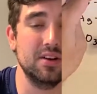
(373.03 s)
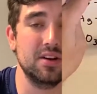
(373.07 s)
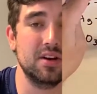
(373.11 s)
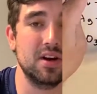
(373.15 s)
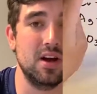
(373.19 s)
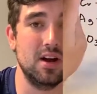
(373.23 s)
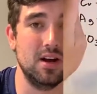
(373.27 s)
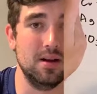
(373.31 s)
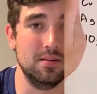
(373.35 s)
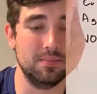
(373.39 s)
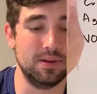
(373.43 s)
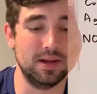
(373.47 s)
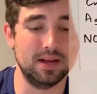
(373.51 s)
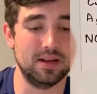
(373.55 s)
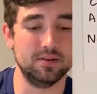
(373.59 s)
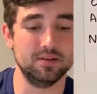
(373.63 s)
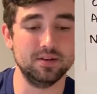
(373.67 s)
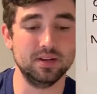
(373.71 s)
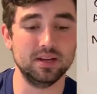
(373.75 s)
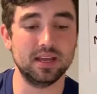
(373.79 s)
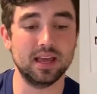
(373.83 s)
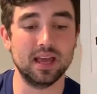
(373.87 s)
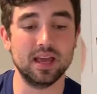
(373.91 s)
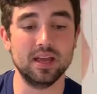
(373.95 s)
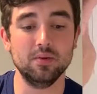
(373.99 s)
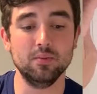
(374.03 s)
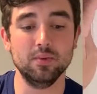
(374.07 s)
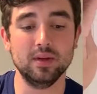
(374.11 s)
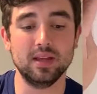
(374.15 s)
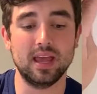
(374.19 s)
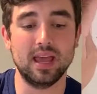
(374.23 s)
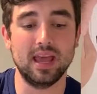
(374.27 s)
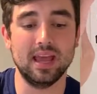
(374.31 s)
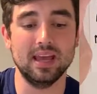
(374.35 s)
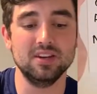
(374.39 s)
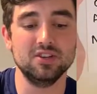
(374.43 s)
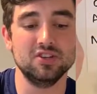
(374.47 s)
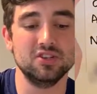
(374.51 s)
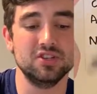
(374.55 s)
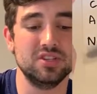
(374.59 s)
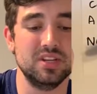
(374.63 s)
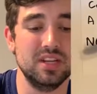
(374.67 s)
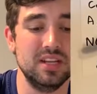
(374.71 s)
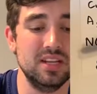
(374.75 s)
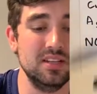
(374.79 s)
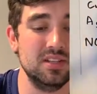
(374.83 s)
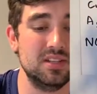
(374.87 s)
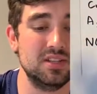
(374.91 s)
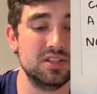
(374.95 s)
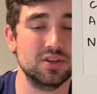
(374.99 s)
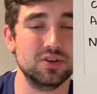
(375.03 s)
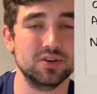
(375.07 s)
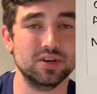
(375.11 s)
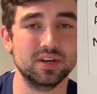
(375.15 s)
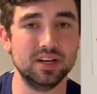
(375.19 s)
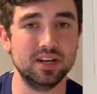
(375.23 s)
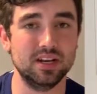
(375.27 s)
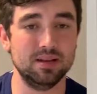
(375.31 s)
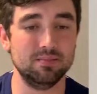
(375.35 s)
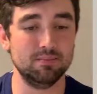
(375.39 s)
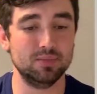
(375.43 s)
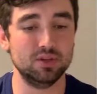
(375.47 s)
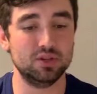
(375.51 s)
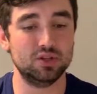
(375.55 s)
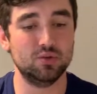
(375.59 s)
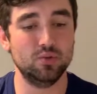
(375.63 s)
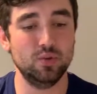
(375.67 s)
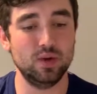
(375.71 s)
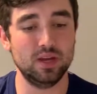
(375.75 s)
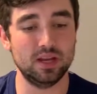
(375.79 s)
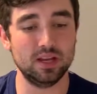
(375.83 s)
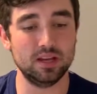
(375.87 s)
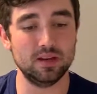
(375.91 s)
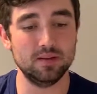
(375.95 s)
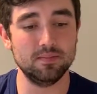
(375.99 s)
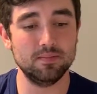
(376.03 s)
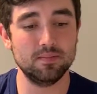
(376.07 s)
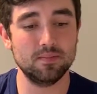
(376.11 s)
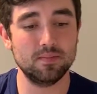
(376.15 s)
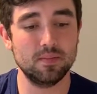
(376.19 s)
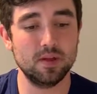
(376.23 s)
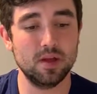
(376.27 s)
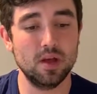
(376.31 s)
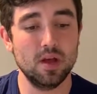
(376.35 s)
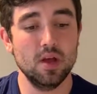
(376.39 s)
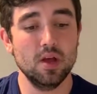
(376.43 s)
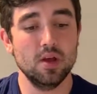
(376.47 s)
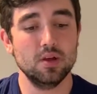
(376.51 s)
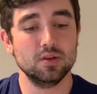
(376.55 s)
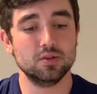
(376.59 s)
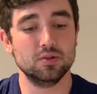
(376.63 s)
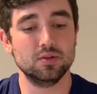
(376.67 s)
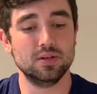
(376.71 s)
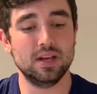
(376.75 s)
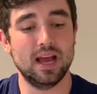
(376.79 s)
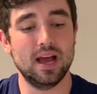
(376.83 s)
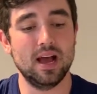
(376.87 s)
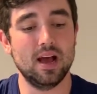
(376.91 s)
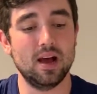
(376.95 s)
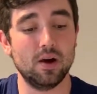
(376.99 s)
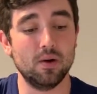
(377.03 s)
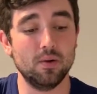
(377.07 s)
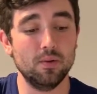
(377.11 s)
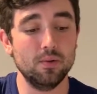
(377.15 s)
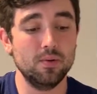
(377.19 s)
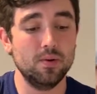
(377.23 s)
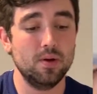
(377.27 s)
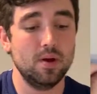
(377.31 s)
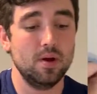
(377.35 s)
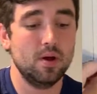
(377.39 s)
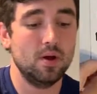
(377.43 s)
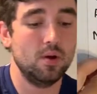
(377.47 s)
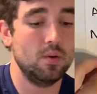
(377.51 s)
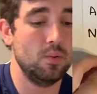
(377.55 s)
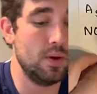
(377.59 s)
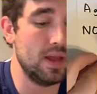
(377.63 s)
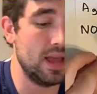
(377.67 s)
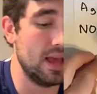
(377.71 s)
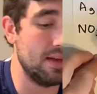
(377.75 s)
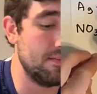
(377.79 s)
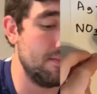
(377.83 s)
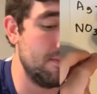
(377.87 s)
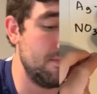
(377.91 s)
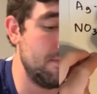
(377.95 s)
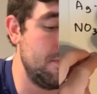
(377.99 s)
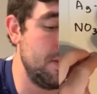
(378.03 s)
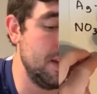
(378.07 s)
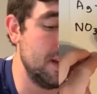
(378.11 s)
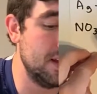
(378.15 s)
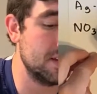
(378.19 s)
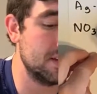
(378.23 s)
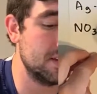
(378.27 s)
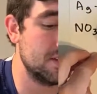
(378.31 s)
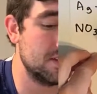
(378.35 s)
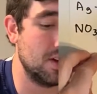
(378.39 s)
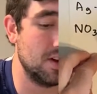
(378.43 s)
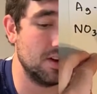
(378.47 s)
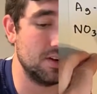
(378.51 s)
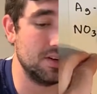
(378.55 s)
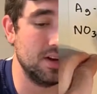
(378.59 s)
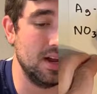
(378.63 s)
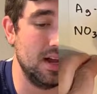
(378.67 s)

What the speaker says: compound. Again, we can't just insert it in between. So now we have fixed our